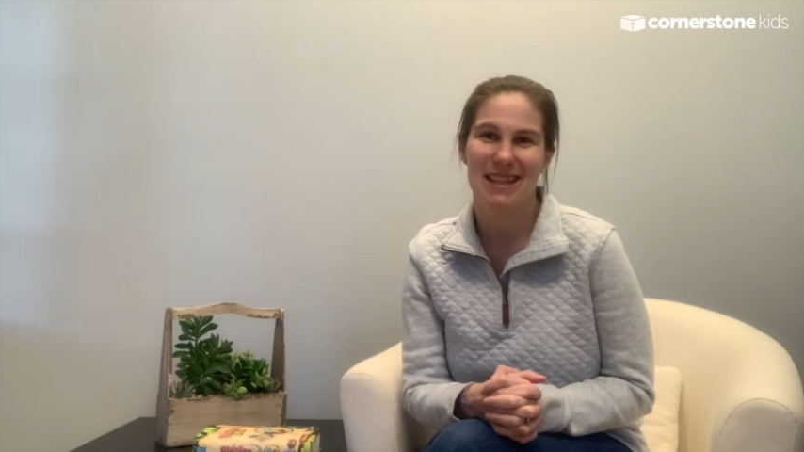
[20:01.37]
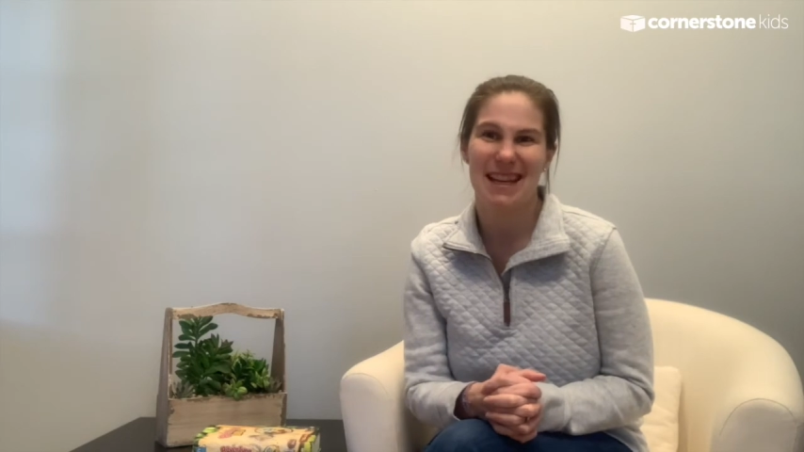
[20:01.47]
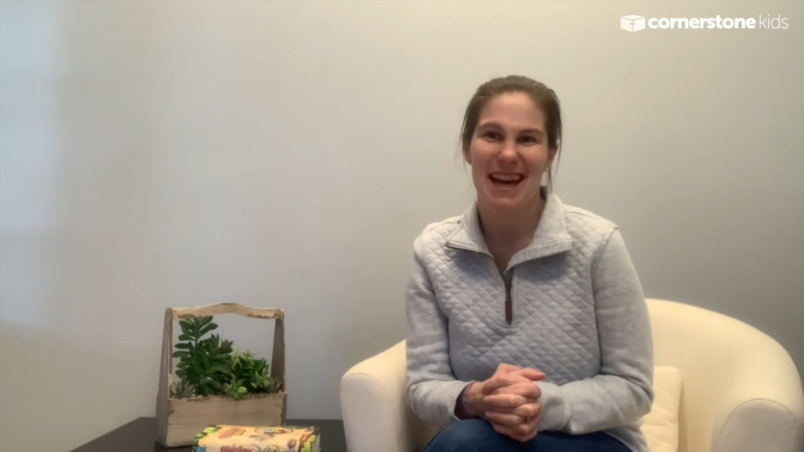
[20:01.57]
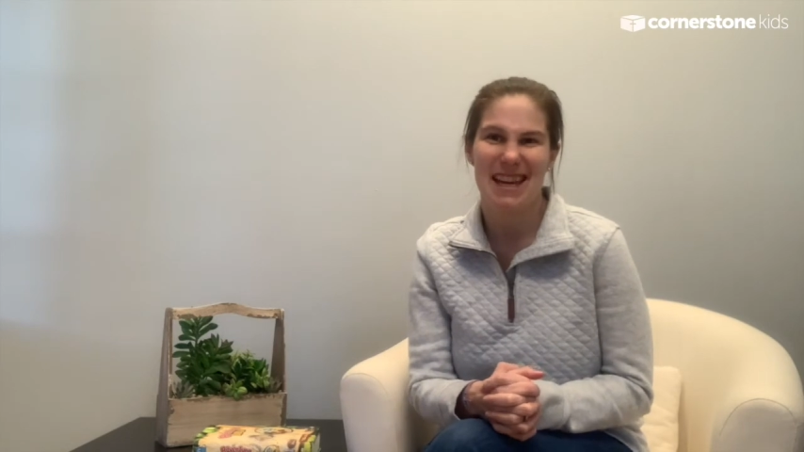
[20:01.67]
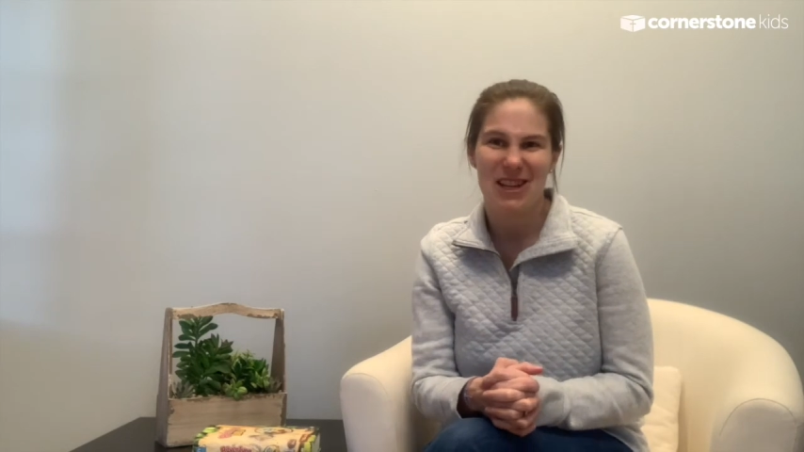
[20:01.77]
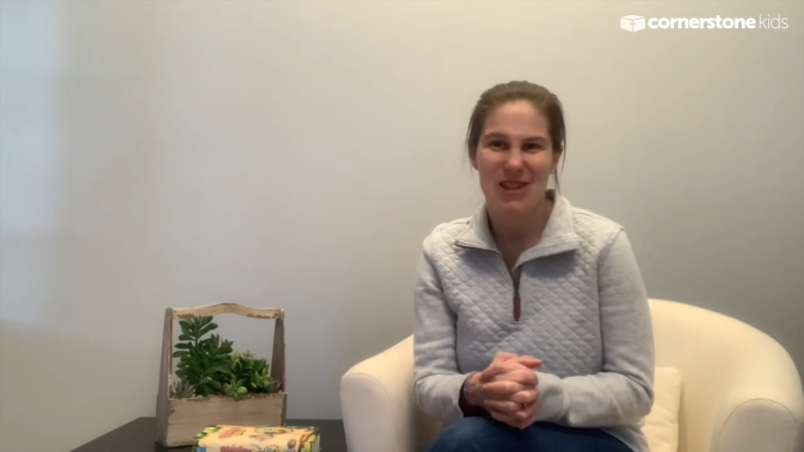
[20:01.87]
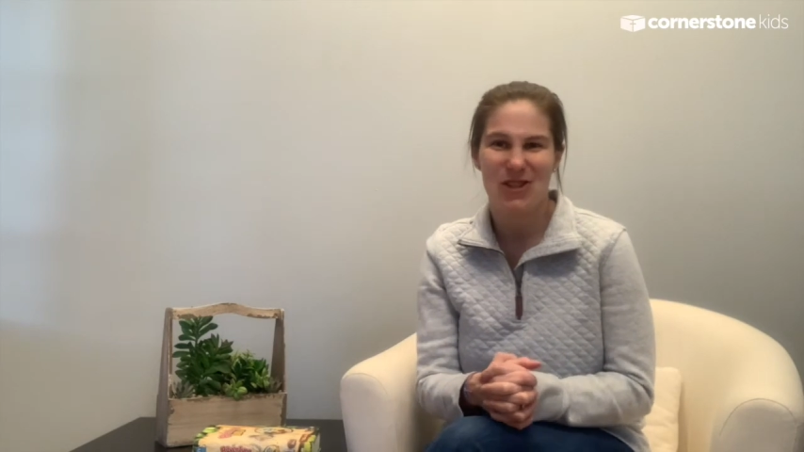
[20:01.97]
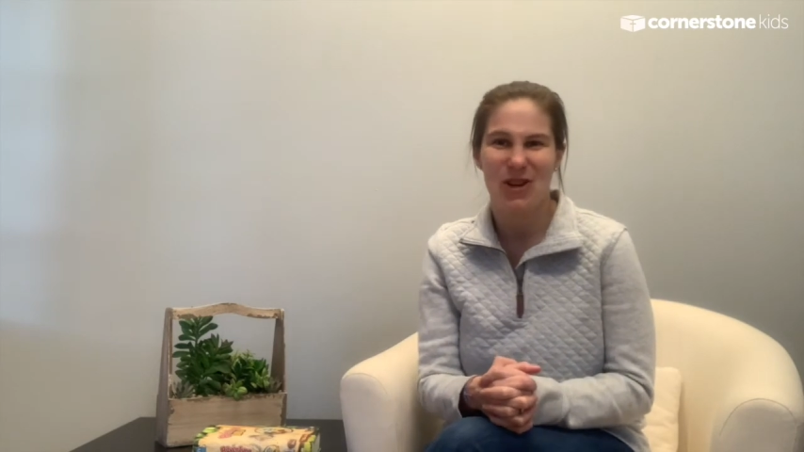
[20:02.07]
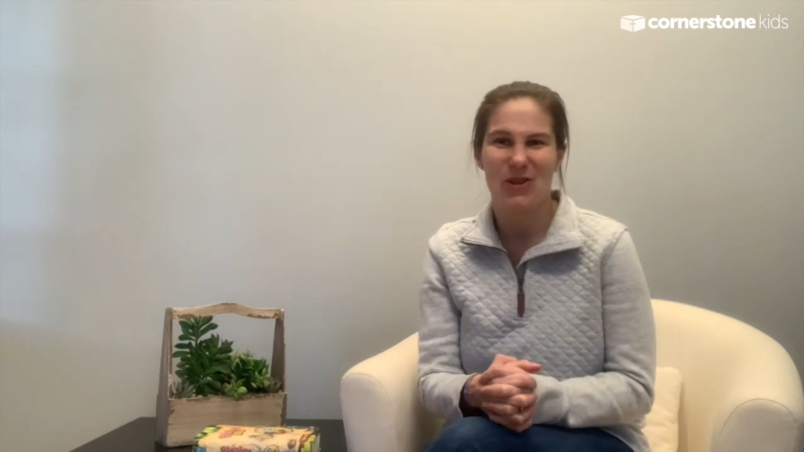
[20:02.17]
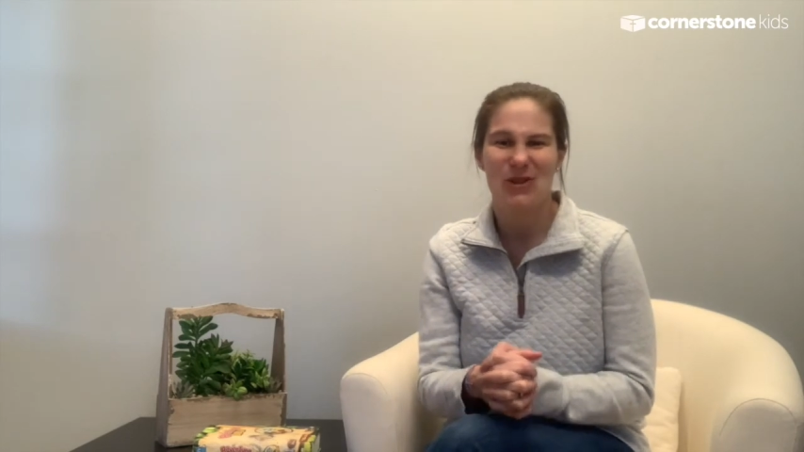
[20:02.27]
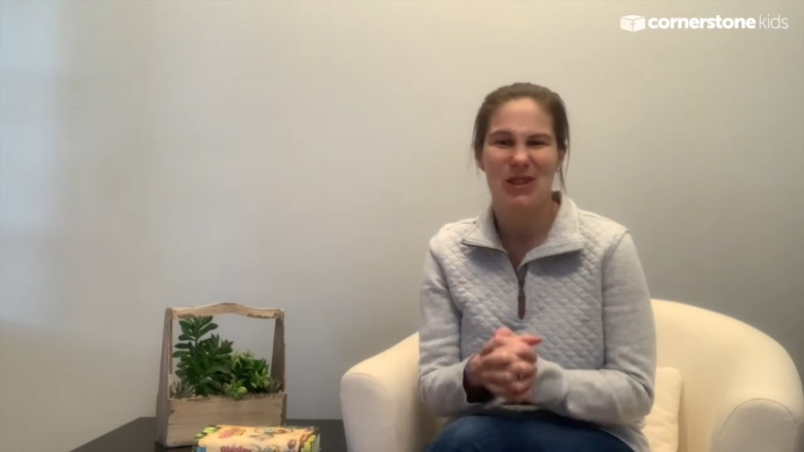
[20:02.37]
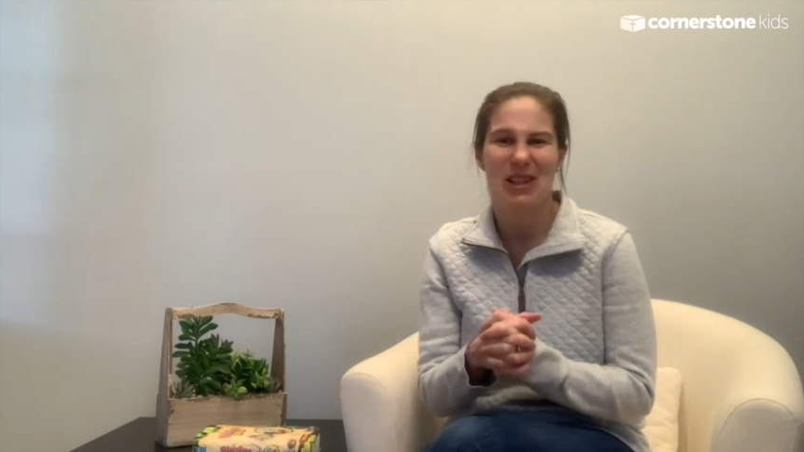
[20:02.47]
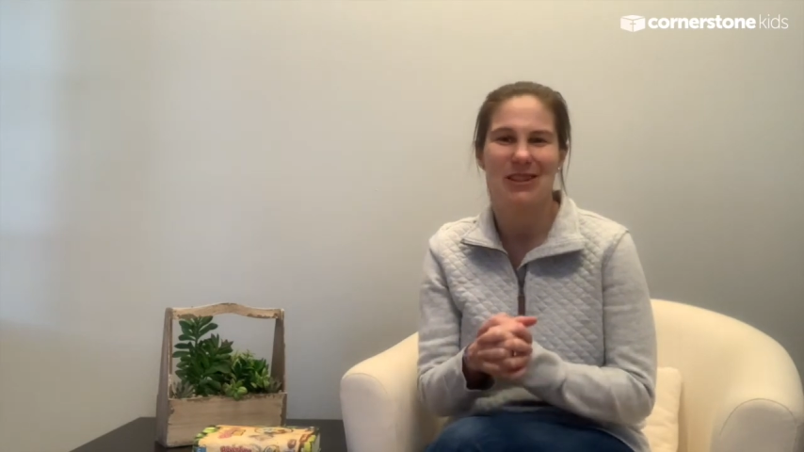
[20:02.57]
that it shows the